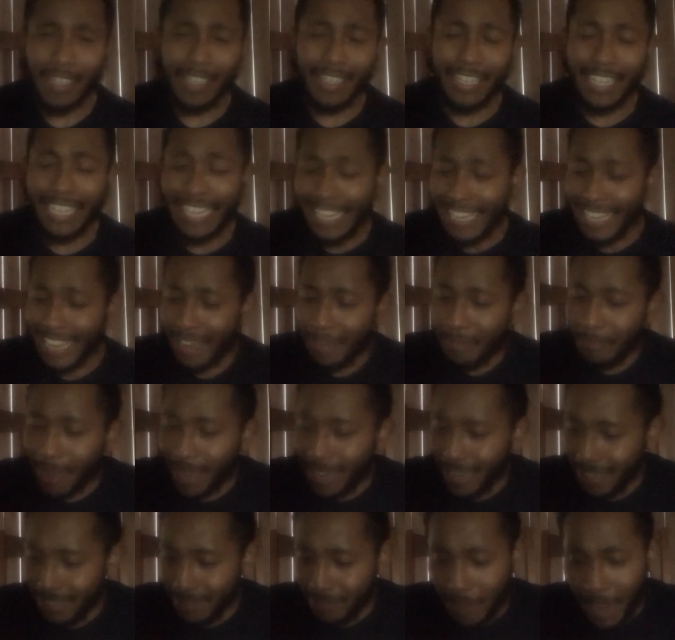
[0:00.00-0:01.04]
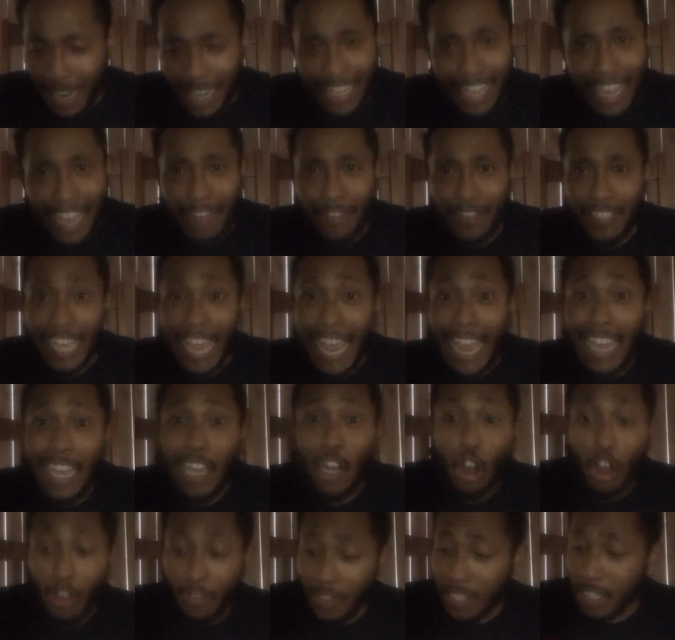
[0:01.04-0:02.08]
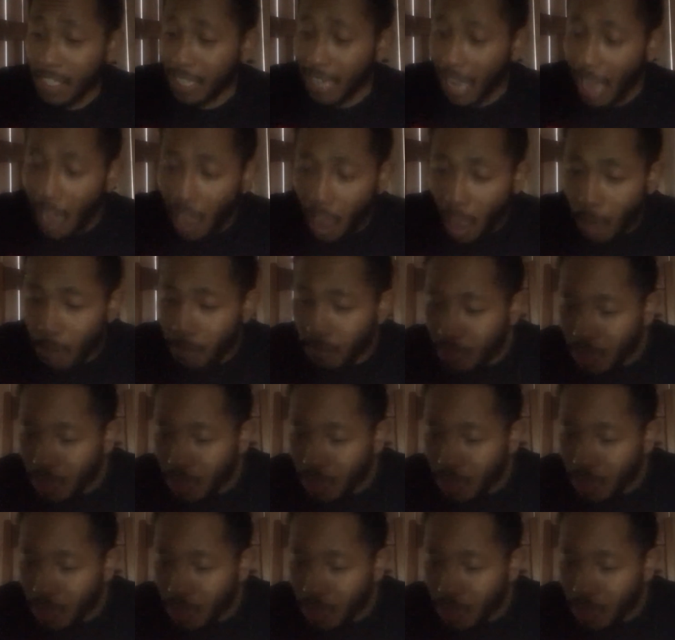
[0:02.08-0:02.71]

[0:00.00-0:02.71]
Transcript: DK Metcalf taking off the top